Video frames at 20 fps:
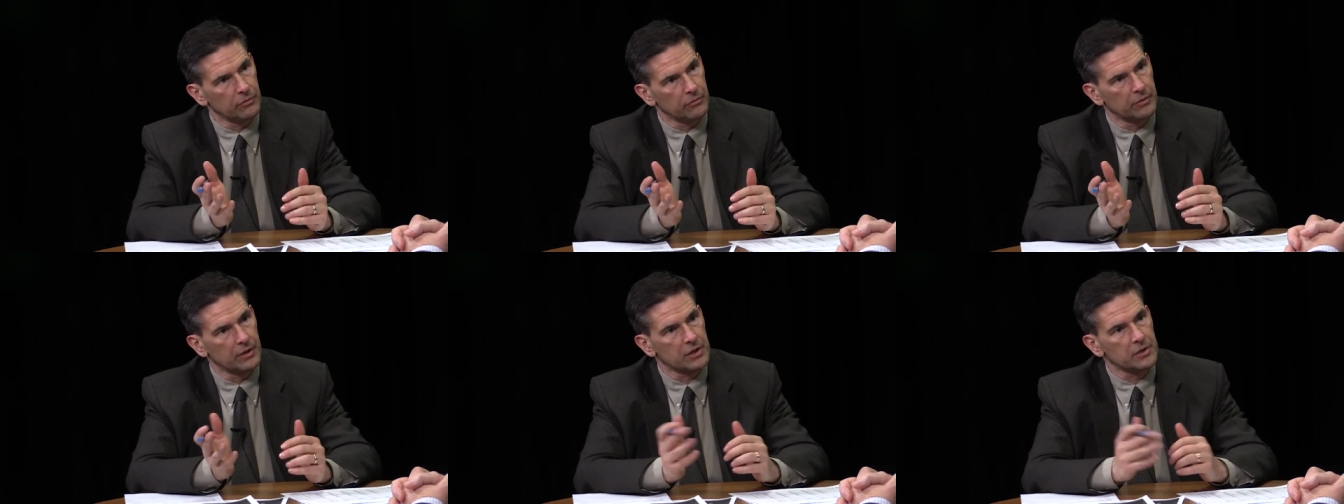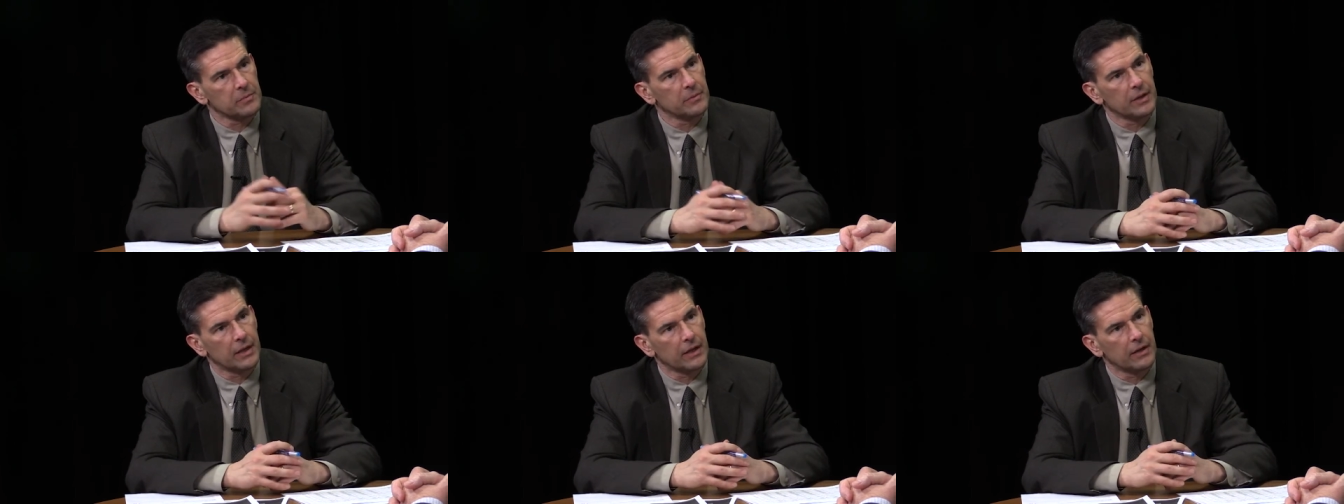
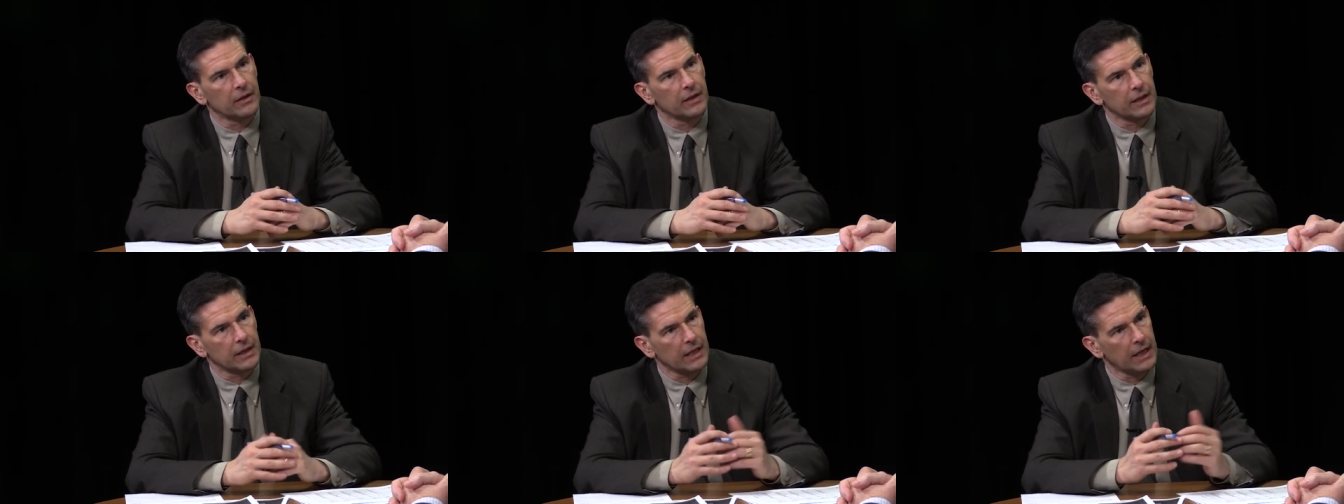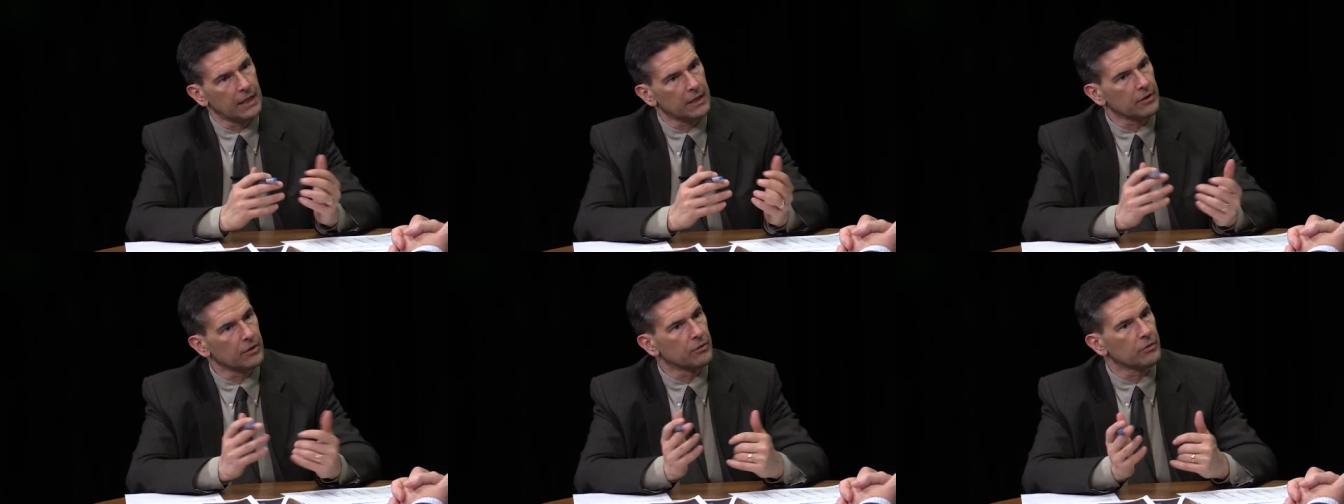Richmond area
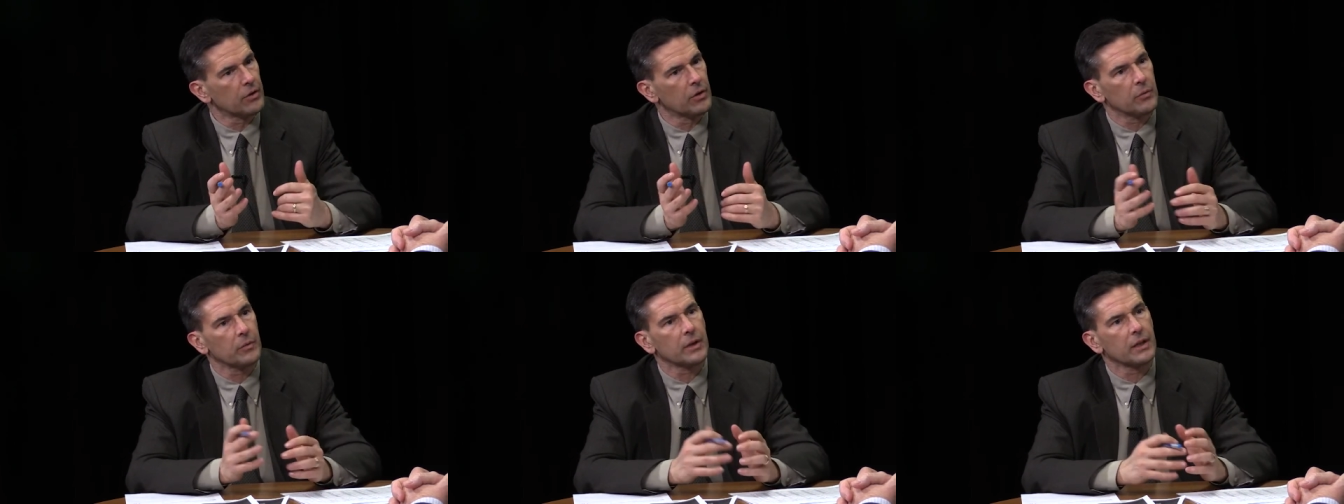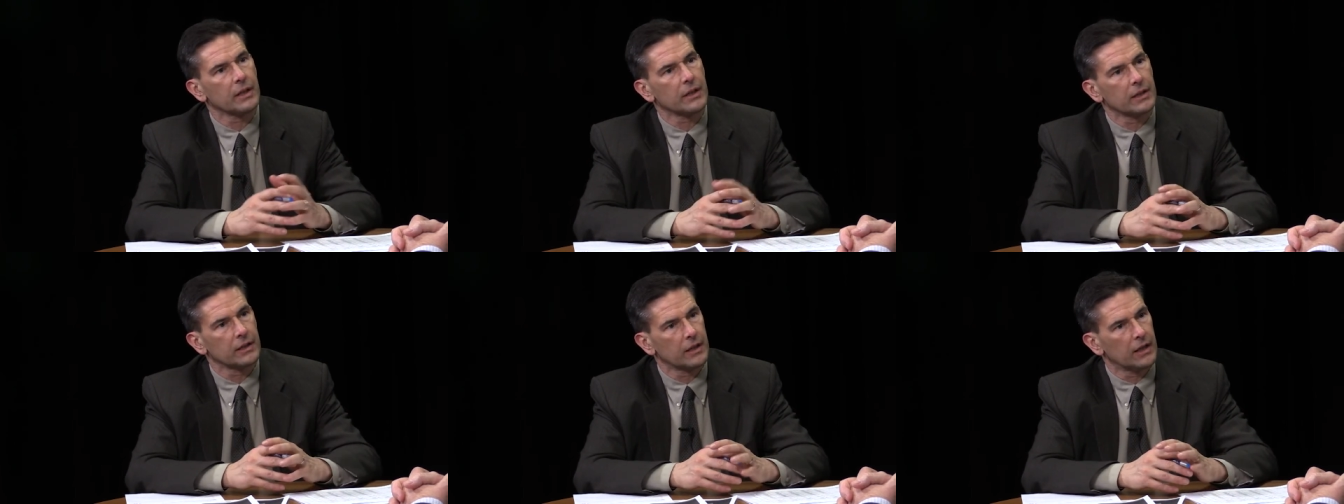kind of
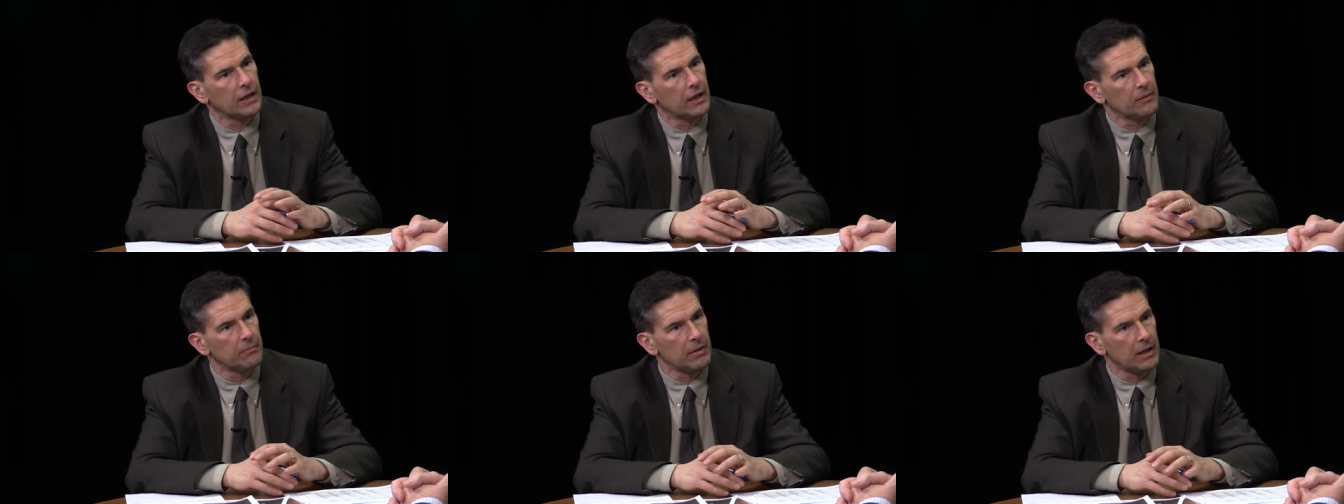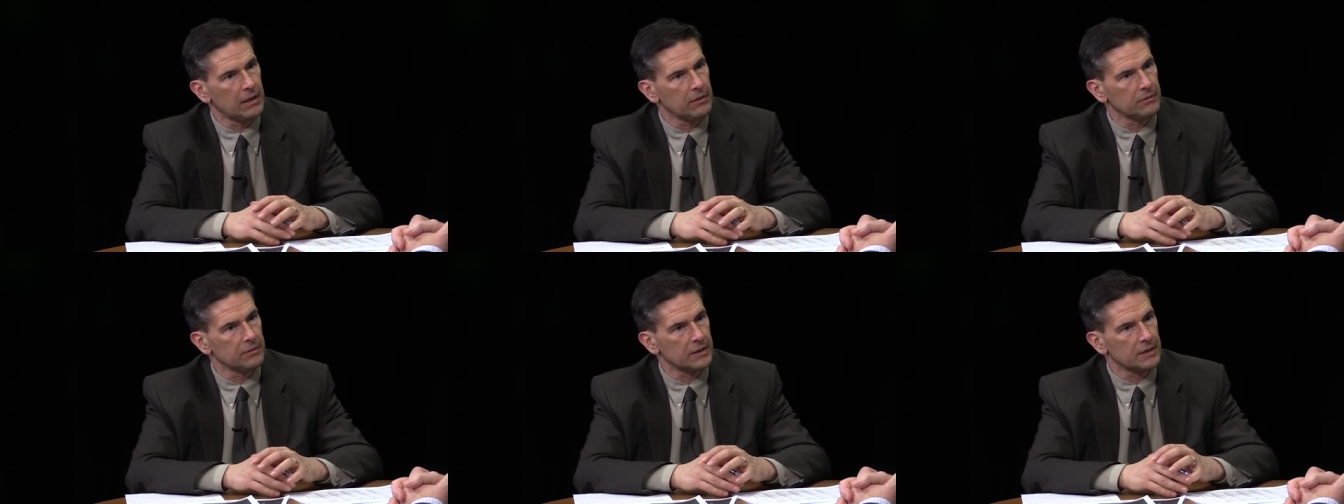growing
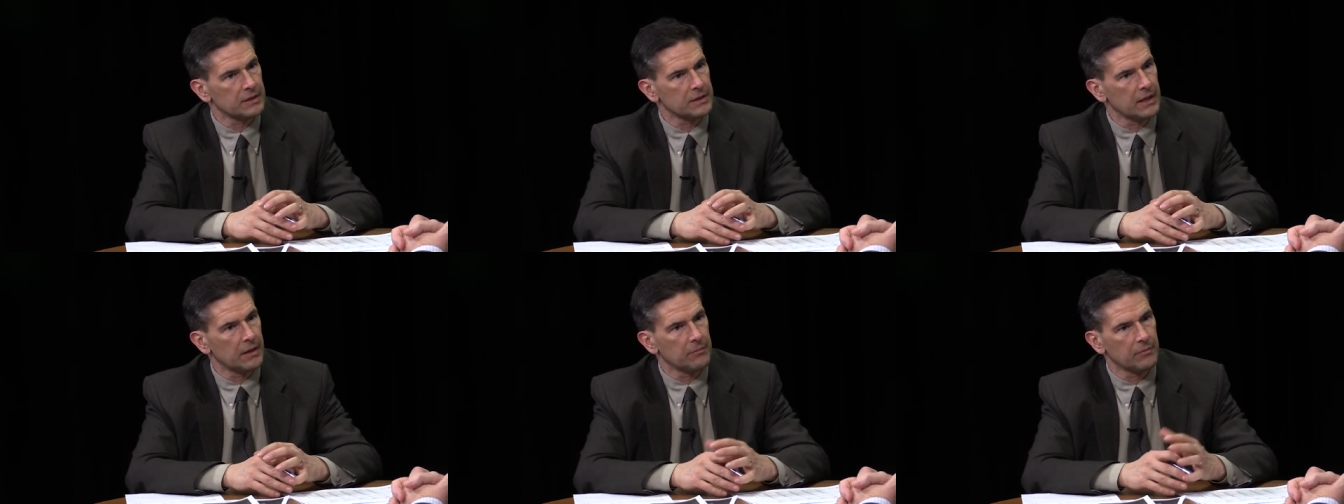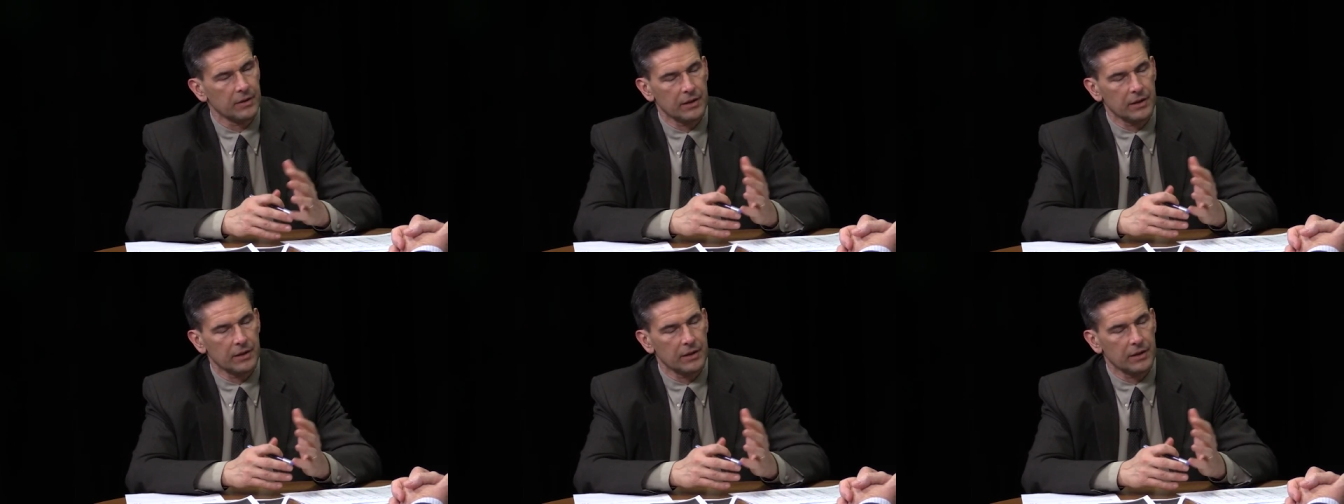about the same,